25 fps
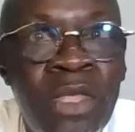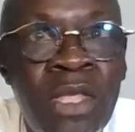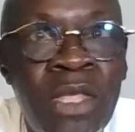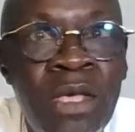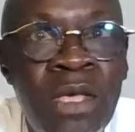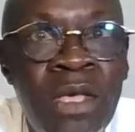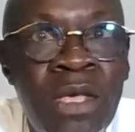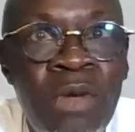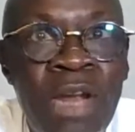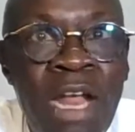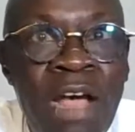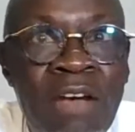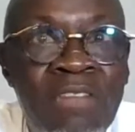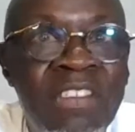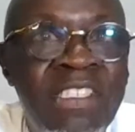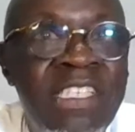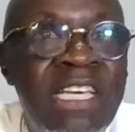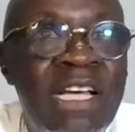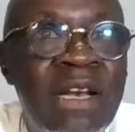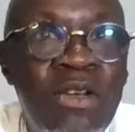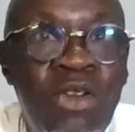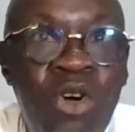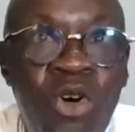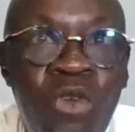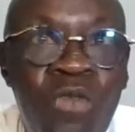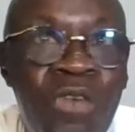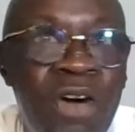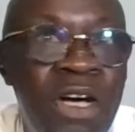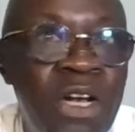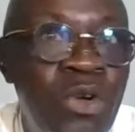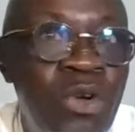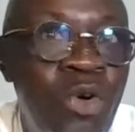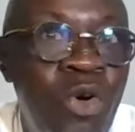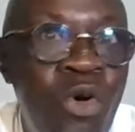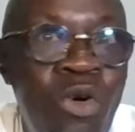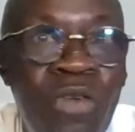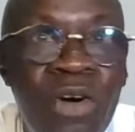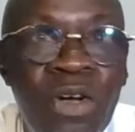But I've said over and
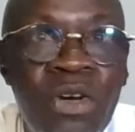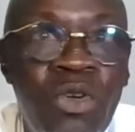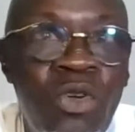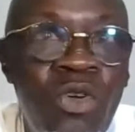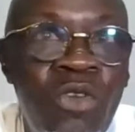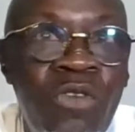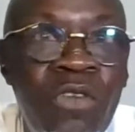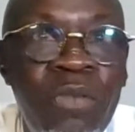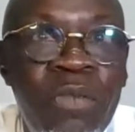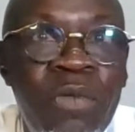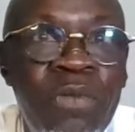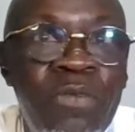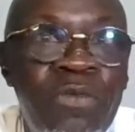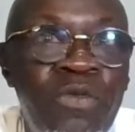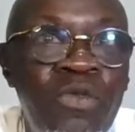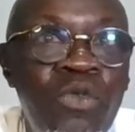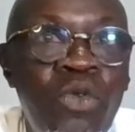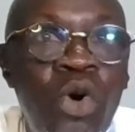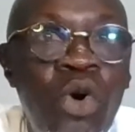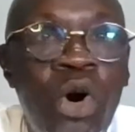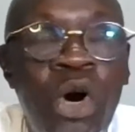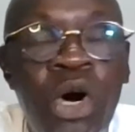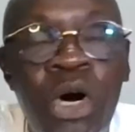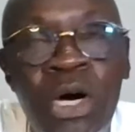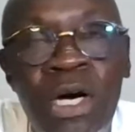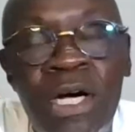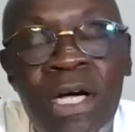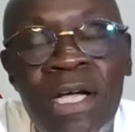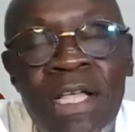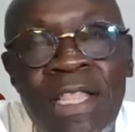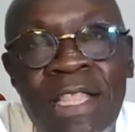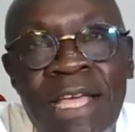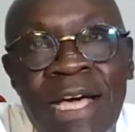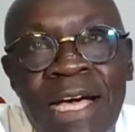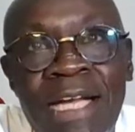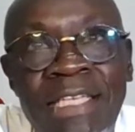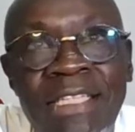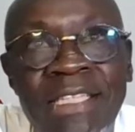over and over before
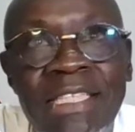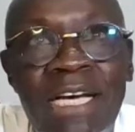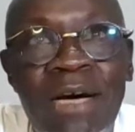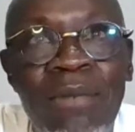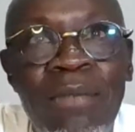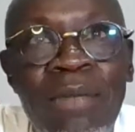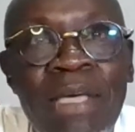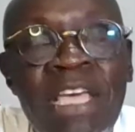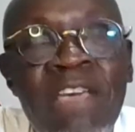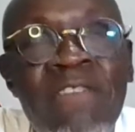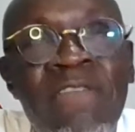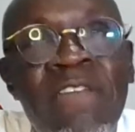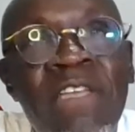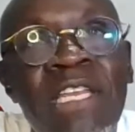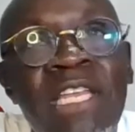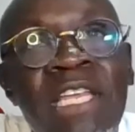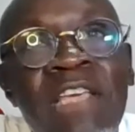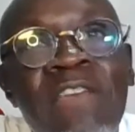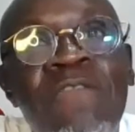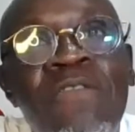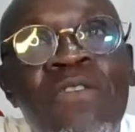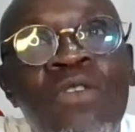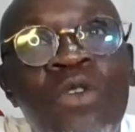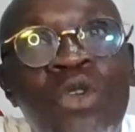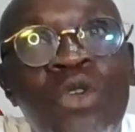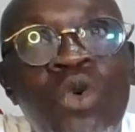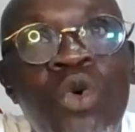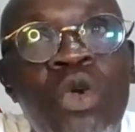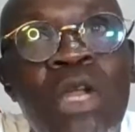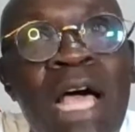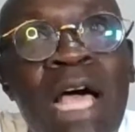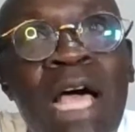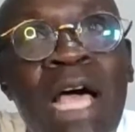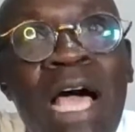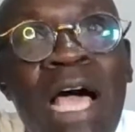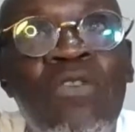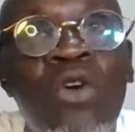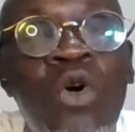that even if you
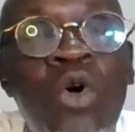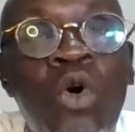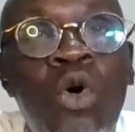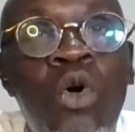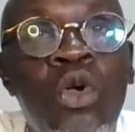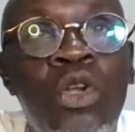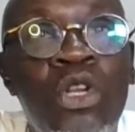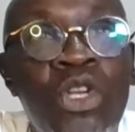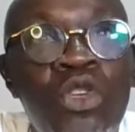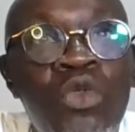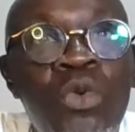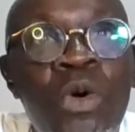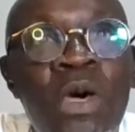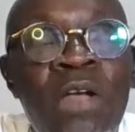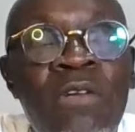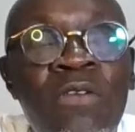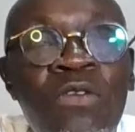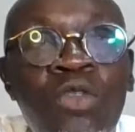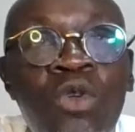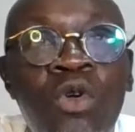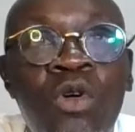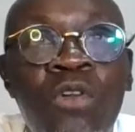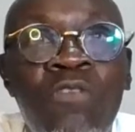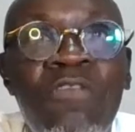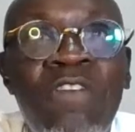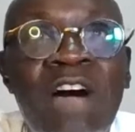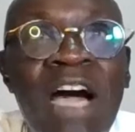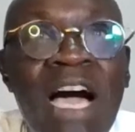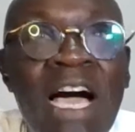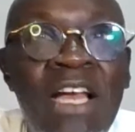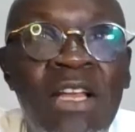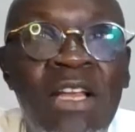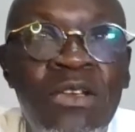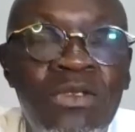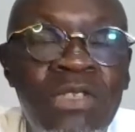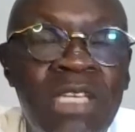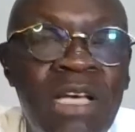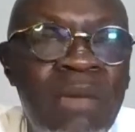don't have all the 12 core
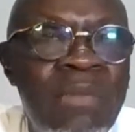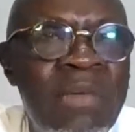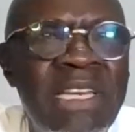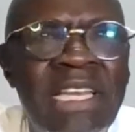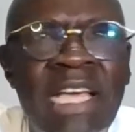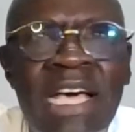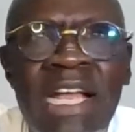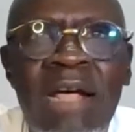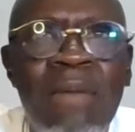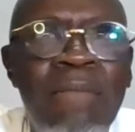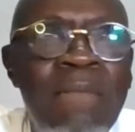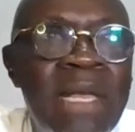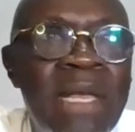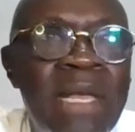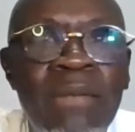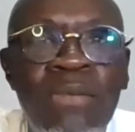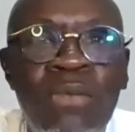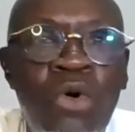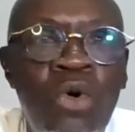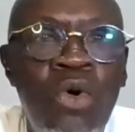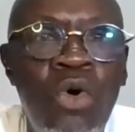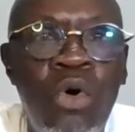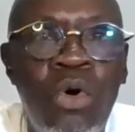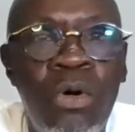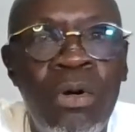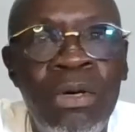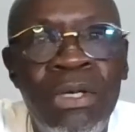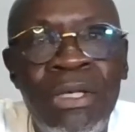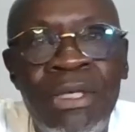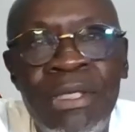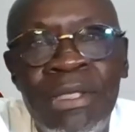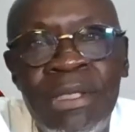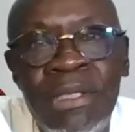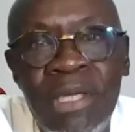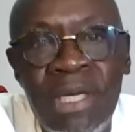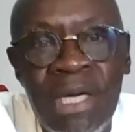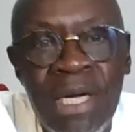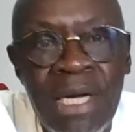values, I mean, there are many more.
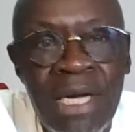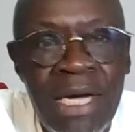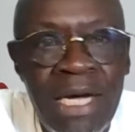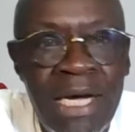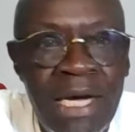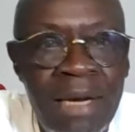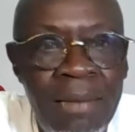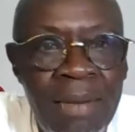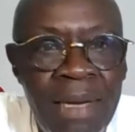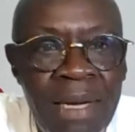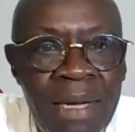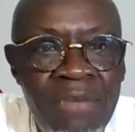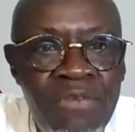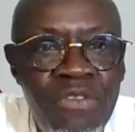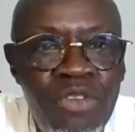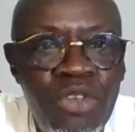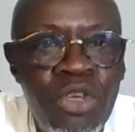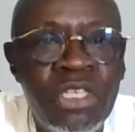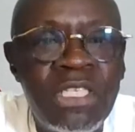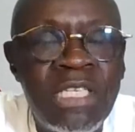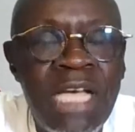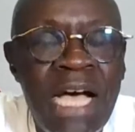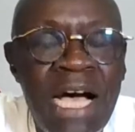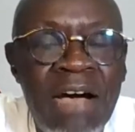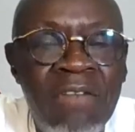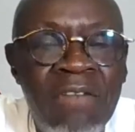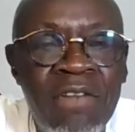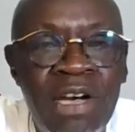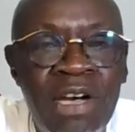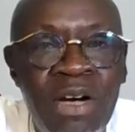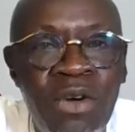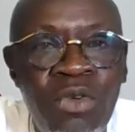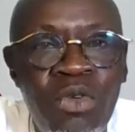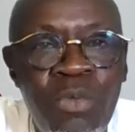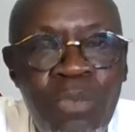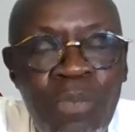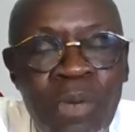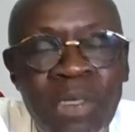But if you just have
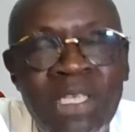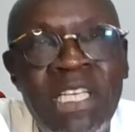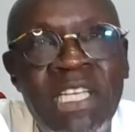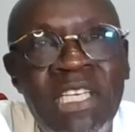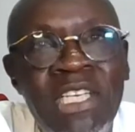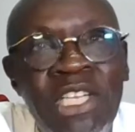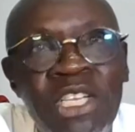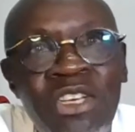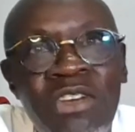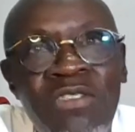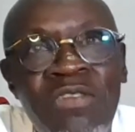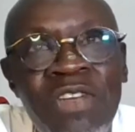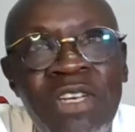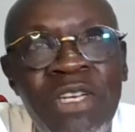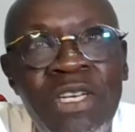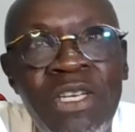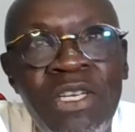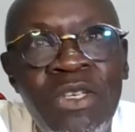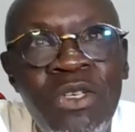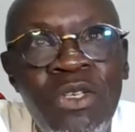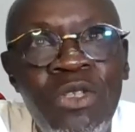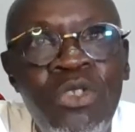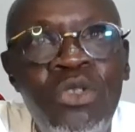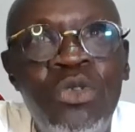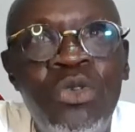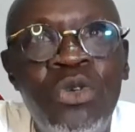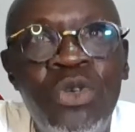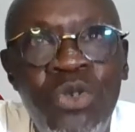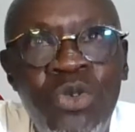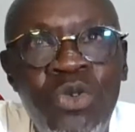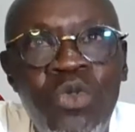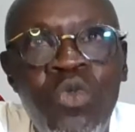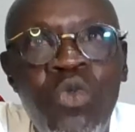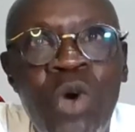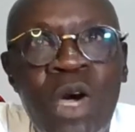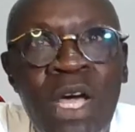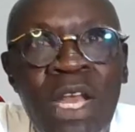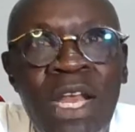a good percentage of it, you should
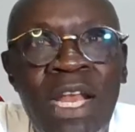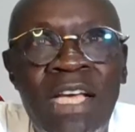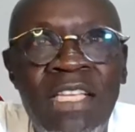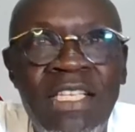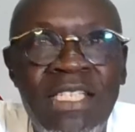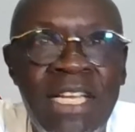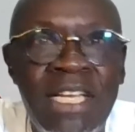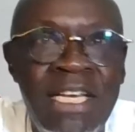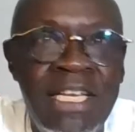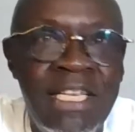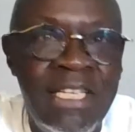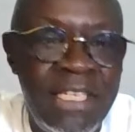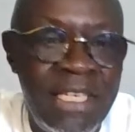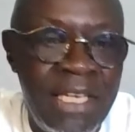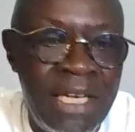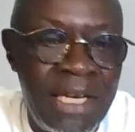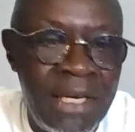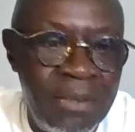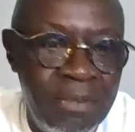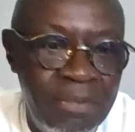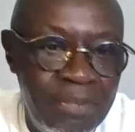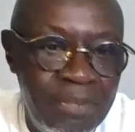do well as a leader.